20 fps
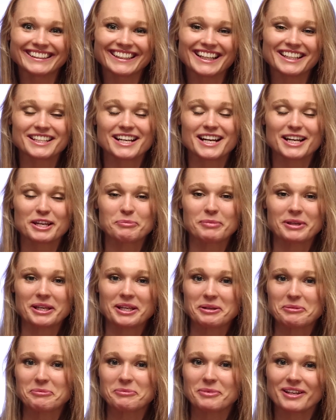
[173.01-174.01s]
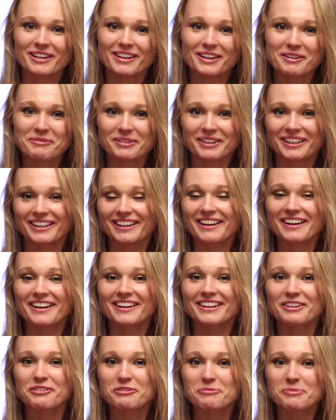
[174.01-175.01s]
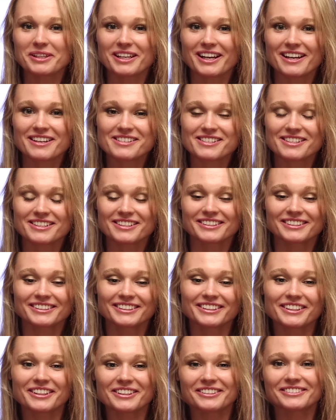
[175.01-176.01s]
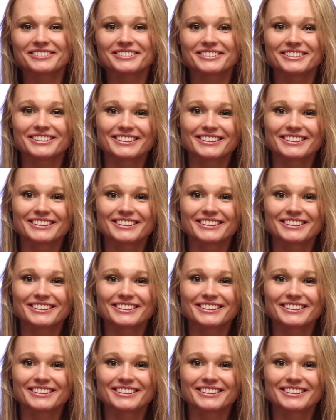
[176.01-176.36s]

Not that I could beat him, but I mean, heck, it would be nice to, you know,